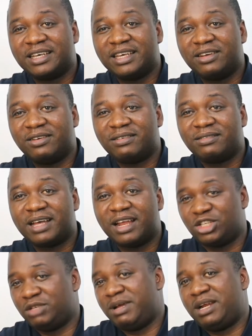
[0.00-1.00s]
You know, and
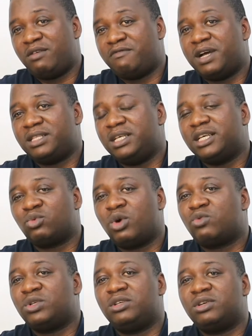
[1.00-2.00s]
as a matter of fact, yes,
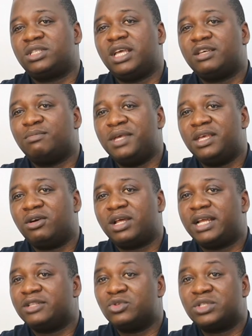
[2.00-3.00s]
what would your take be
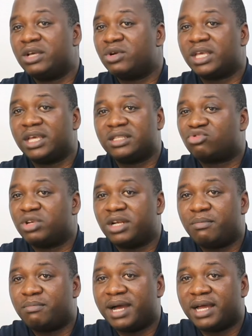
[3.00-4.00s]
other than to say, okay, it's
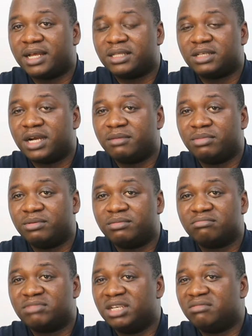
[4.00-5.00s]
really bad and terrible?
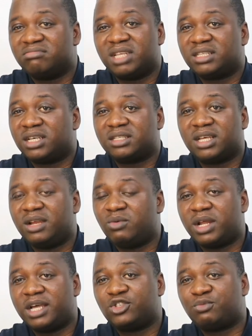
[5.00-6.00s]
You know, that's exactly
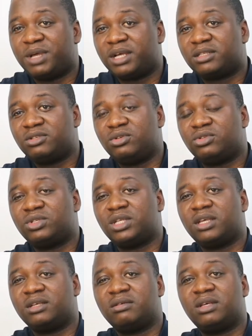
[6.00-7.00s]
what I expect you to
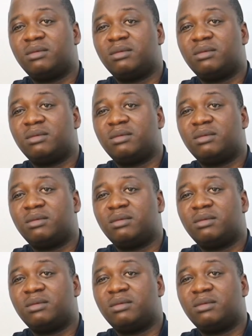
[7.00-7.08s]
say.